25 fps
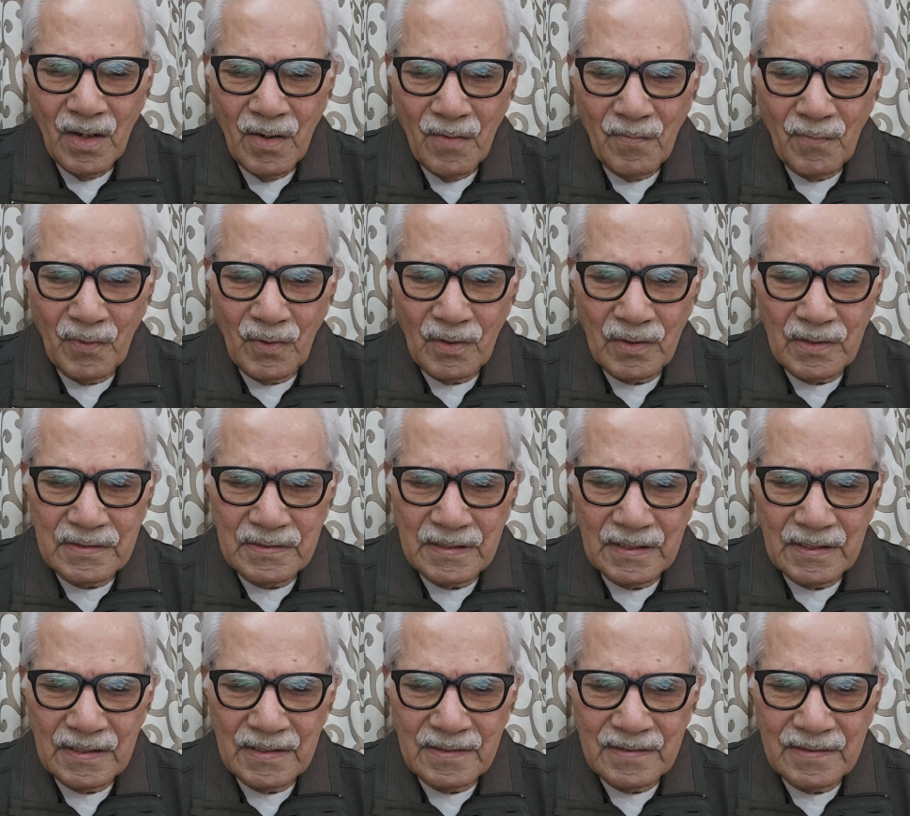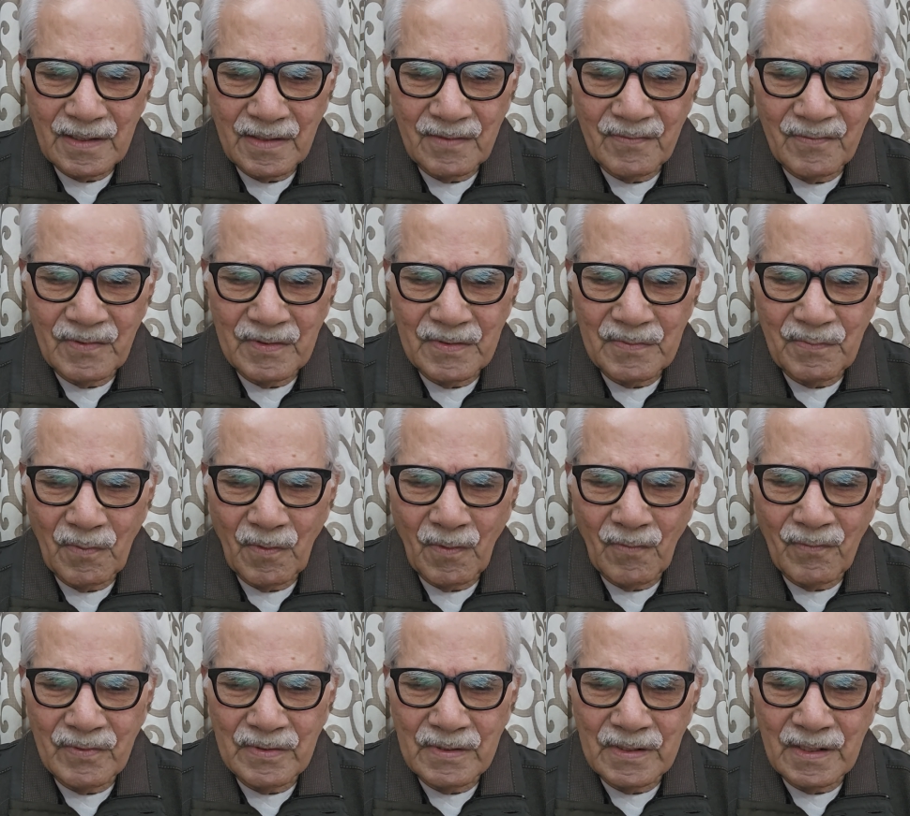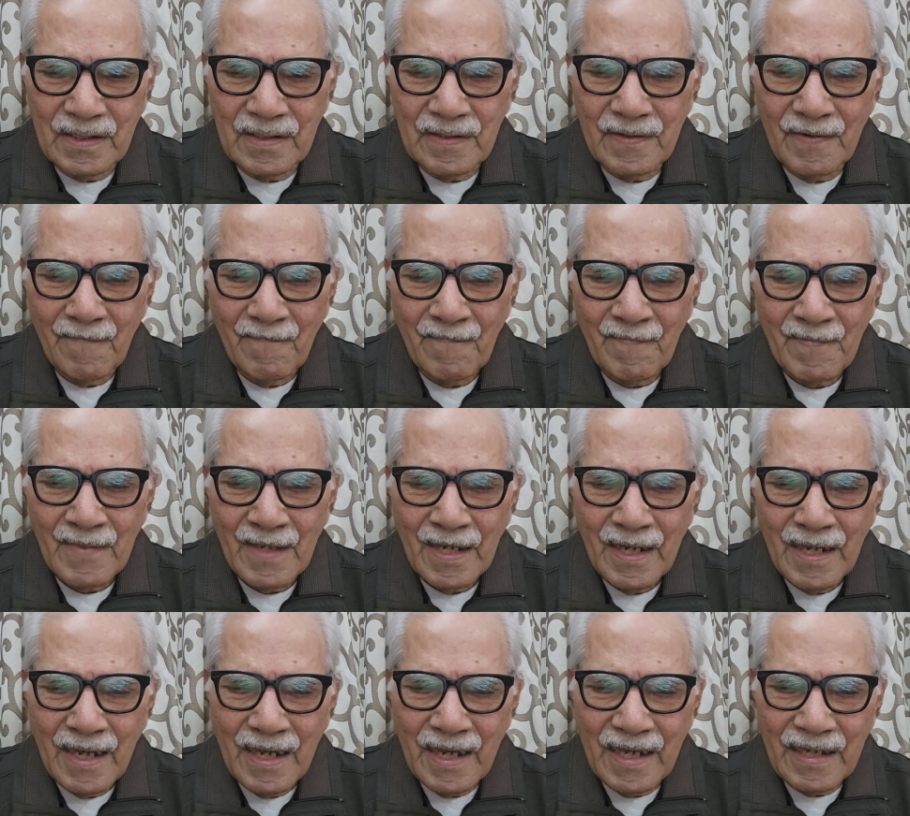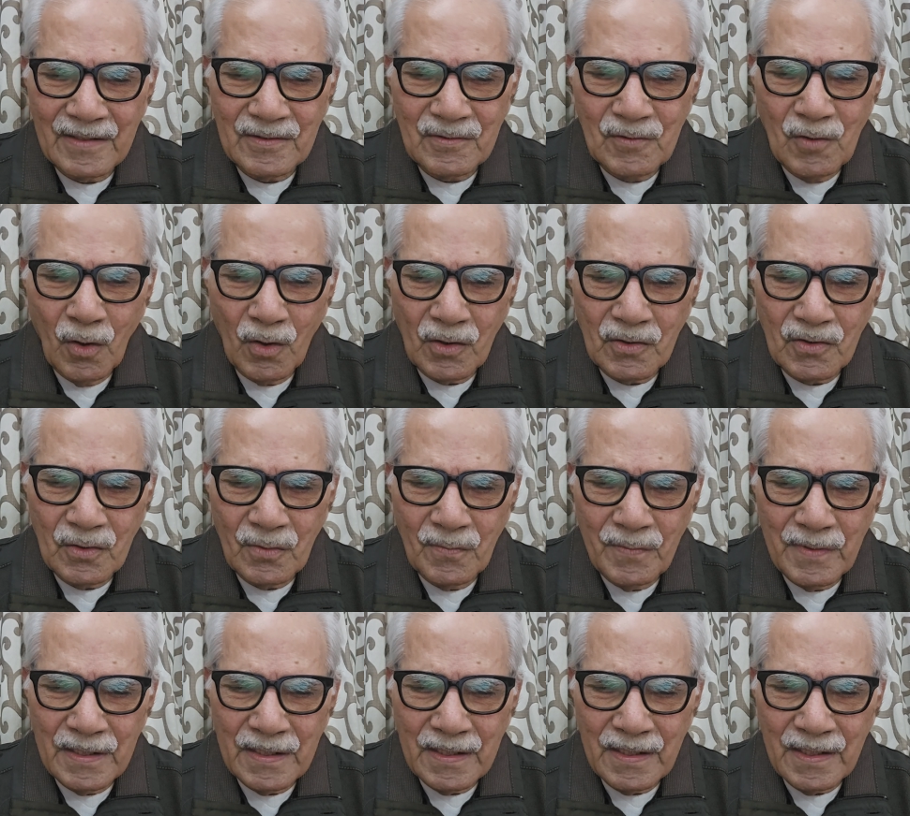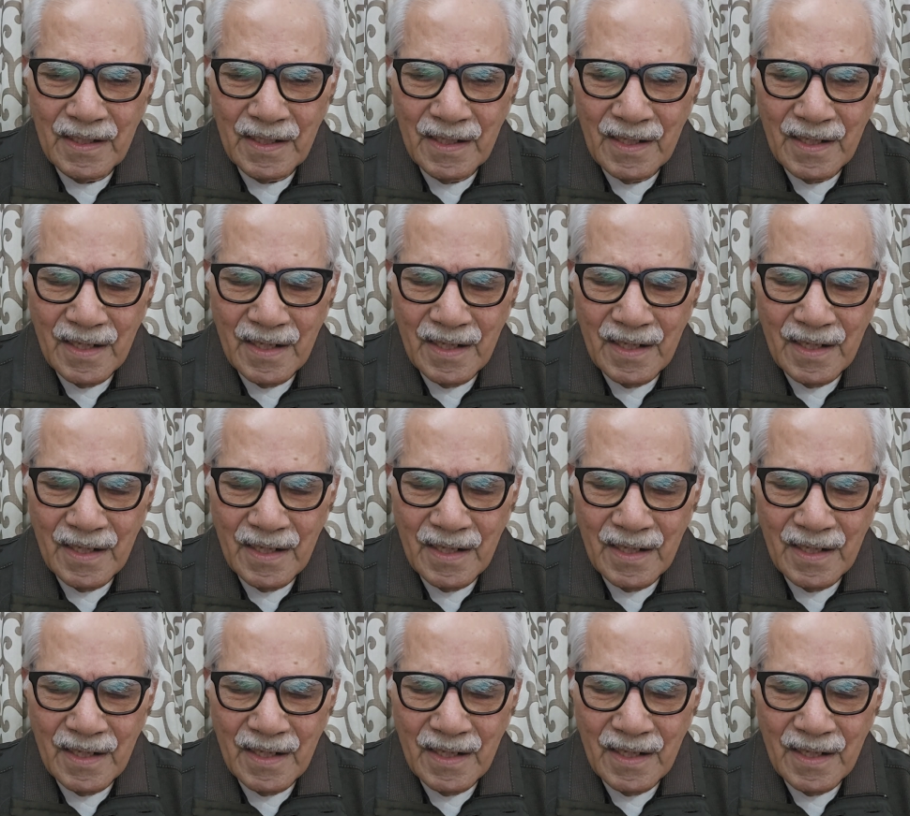production and service provision has got to be